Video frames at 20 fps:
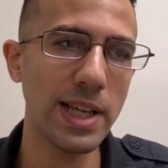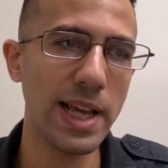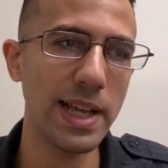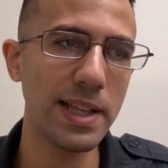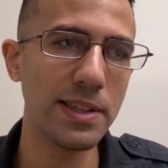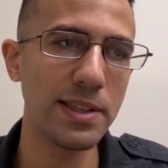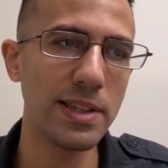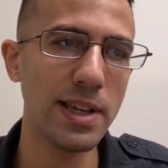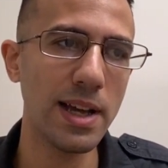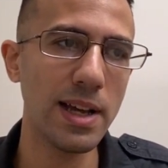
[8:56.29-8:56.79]

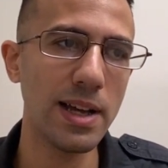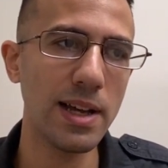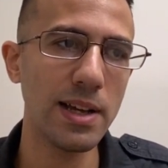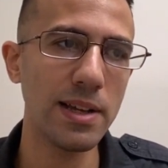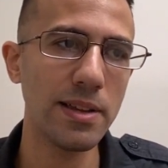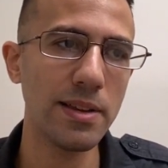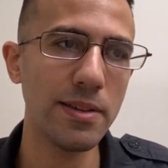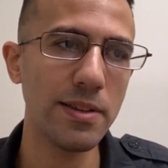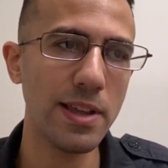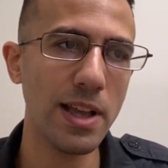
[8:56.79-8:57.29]
And
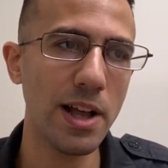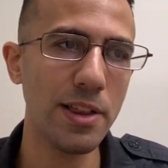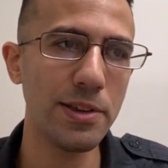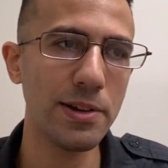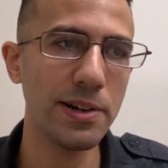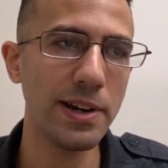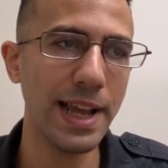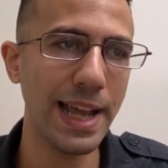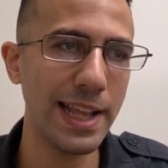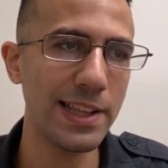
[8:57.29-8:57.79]
the
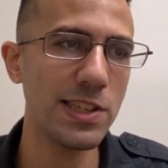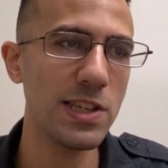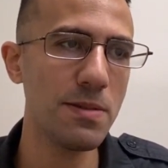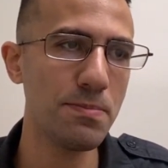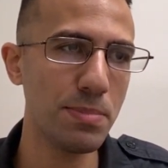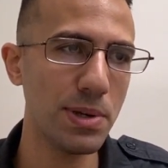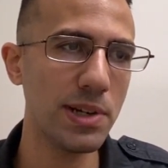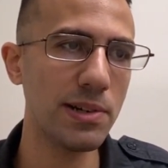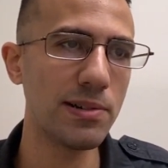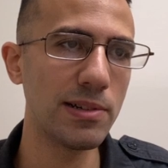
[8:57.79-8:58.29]
other
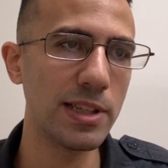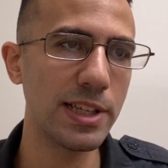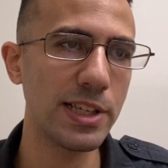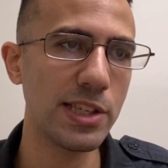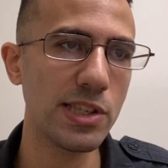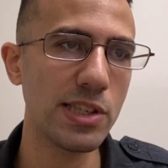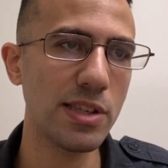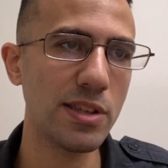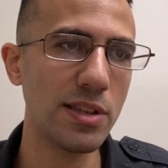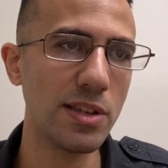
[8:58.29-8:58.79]

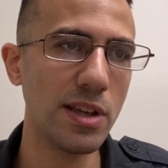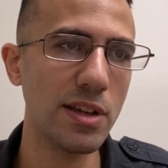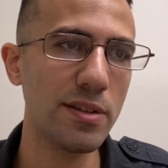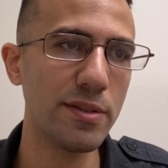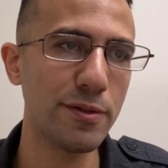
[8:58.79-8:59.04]
anti-imperialist